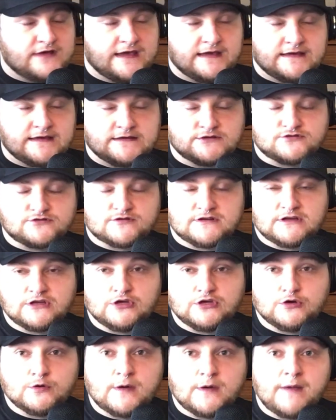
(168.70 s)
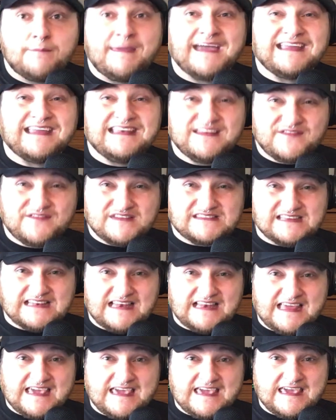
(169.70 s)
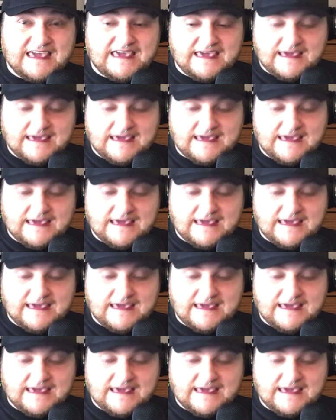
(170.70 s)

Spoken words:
is treating you magnificently.